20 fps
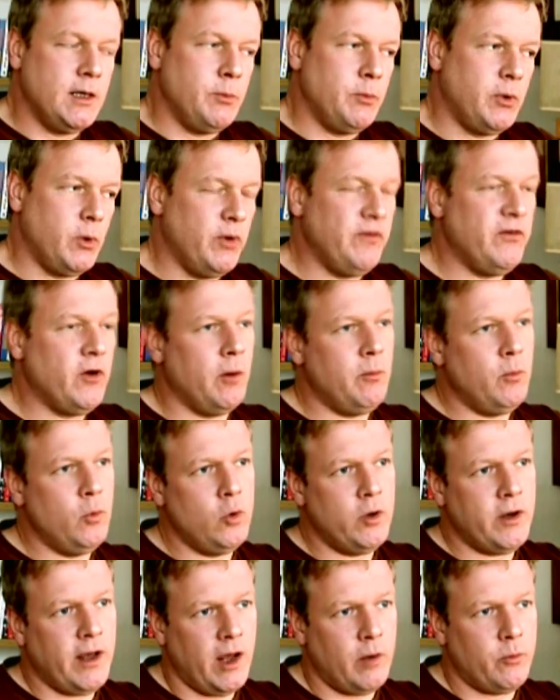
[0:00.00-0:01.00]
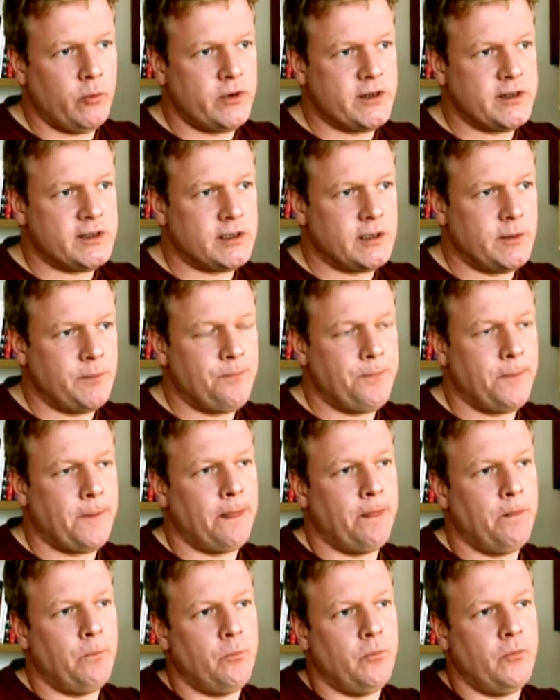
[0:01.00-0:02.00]
But we've got more cameras
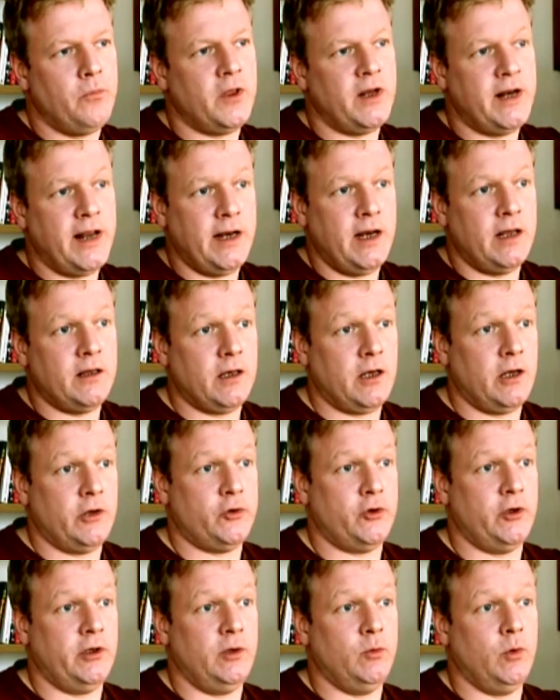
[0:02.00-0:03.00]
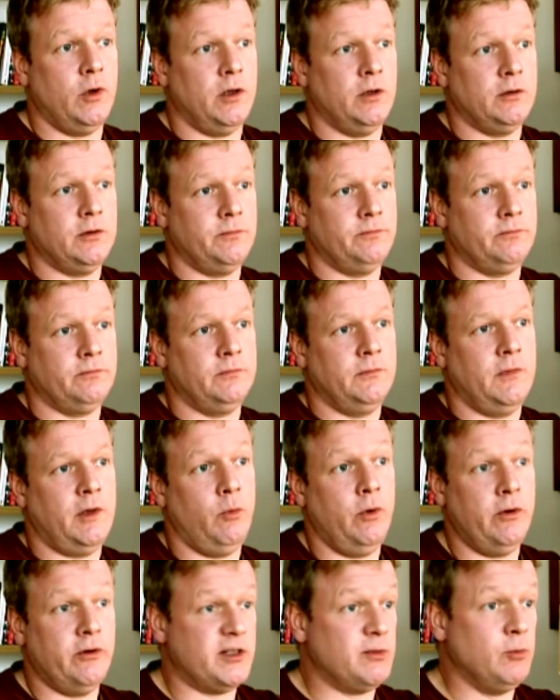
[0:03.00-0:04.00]
than any other country in the world.
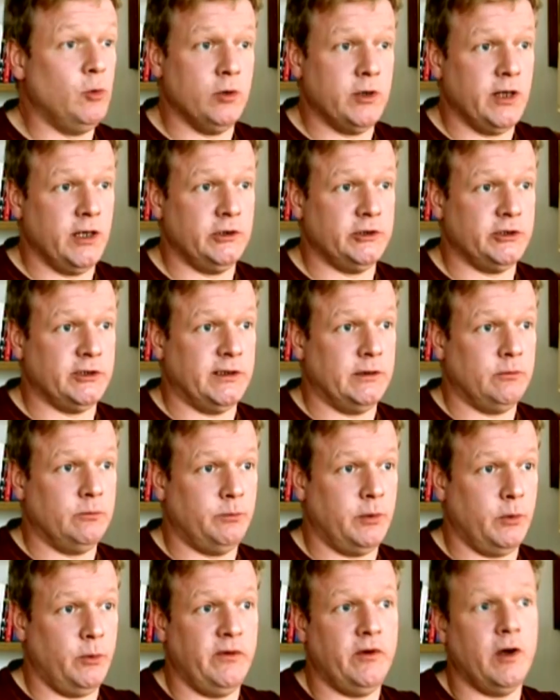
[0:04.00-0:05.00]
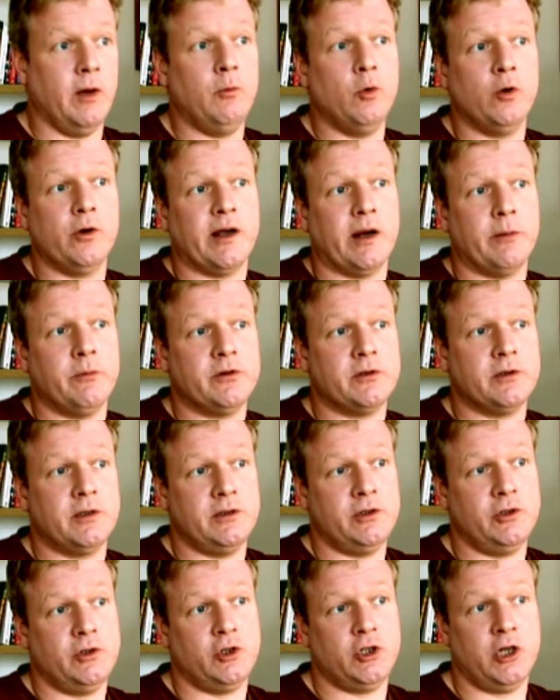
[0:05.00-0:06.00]
And we're a small country, but we've got more cameras
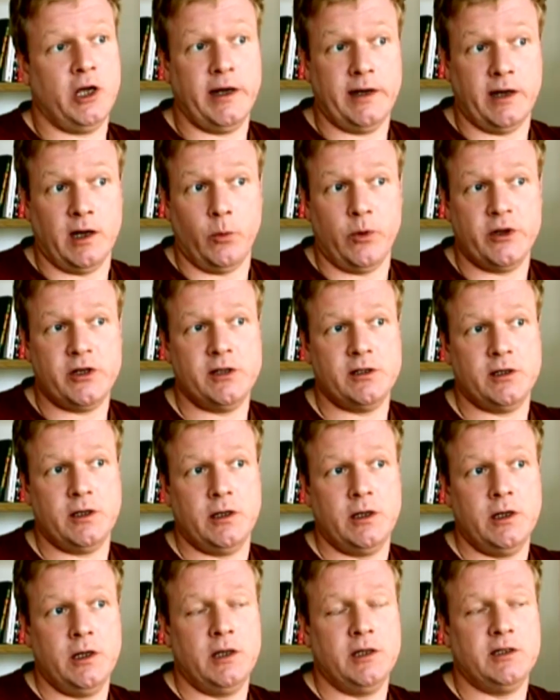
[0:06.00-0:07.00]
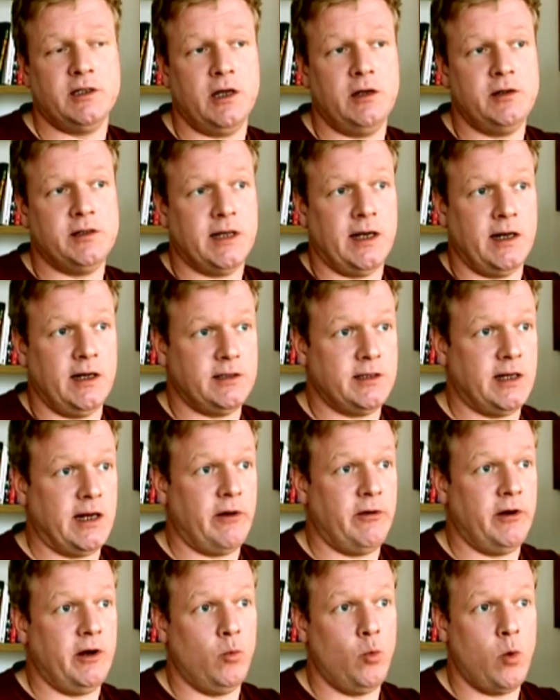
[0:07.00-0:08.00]
than China, which is a
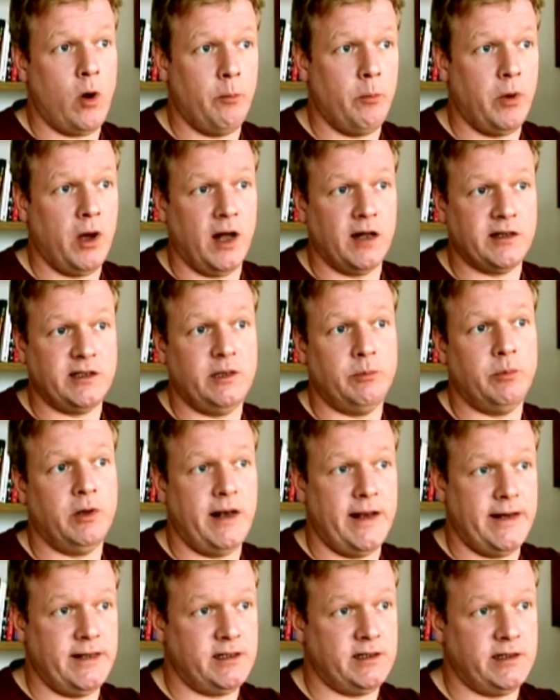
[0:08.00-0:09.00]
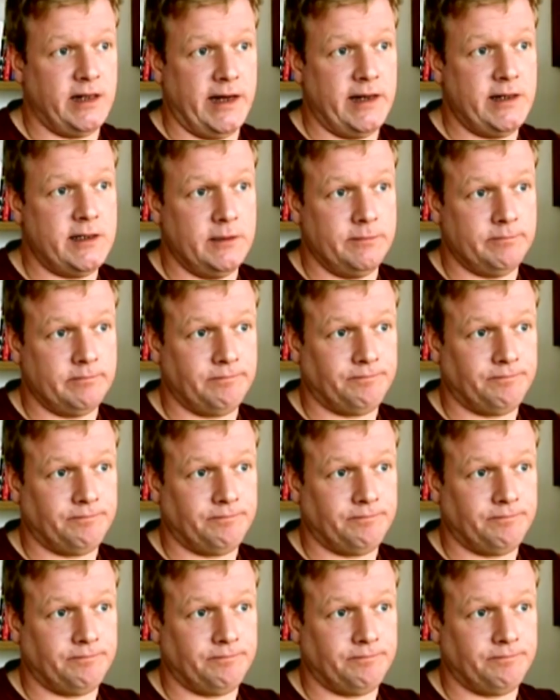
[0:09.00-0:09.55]
totalitarian one-party police state.